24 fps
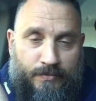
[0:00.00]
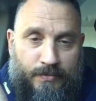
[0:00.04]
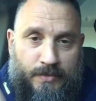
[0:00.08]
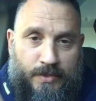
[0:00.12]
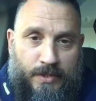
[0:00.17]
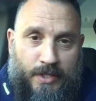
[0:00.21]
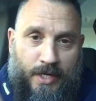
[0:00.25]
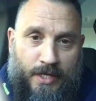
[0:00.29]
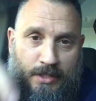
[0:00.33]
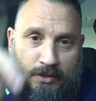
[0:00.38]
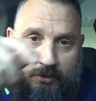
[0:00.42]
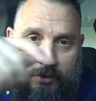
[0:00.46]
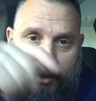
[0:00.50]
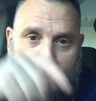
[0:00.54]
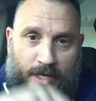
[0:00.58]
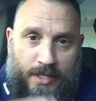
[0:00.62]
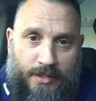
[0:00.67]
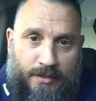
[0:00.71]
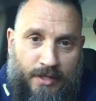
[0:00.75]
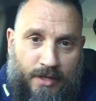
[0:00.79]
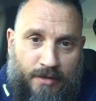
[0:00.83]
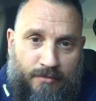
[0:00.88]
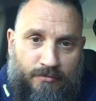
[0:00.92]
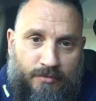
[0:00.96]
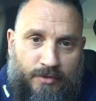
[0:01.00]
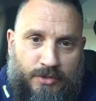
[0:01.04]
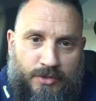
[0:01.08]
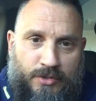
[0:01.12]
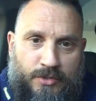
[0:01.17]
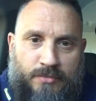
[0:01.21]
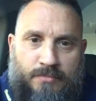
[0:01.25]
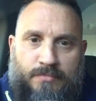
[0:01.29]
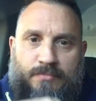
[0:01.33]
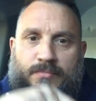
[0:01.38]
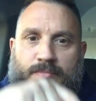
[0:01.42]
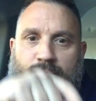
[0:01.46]
So as I had that
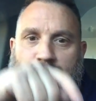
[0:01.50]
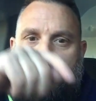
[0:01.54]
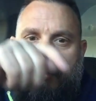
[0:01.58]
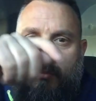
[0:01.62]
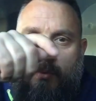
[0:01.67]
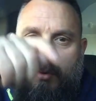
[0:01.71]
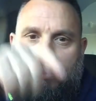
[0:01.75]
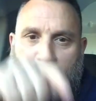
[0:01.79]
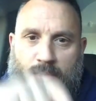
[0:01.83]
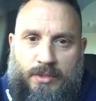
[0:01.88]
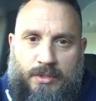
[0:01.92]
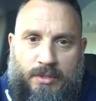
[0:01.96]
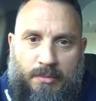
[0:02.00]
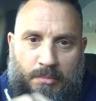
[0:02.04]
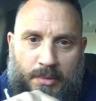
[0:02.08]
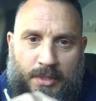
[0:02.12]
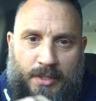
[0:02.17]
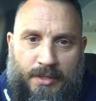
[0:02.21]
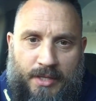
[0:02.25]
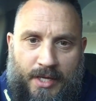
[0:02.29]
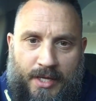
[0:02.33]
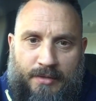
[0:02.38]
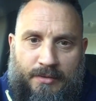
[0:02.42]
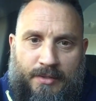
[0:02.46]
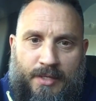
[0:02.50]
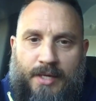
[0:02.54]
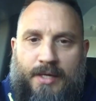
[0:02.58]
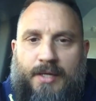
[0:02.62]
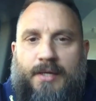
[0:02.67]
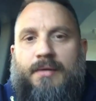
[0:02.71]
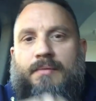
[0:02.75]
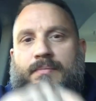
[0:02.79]
vision, we went to bed that day.